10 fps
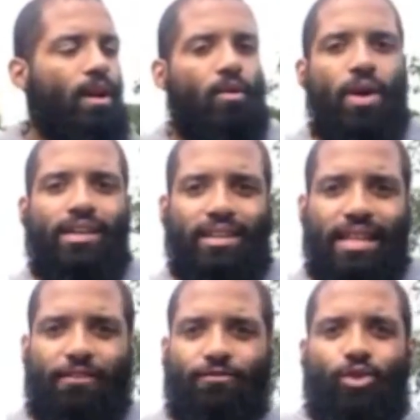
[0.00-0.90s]
around a
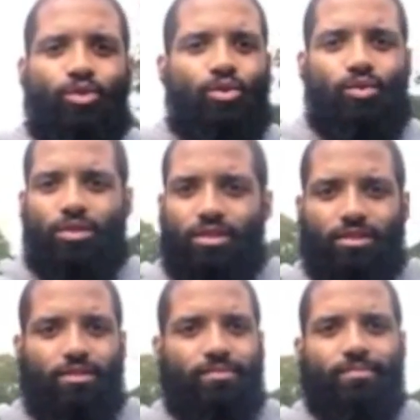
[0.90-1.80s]
lot of
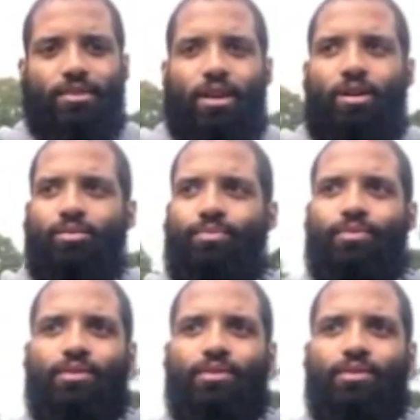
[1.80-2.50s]
dudes, you know,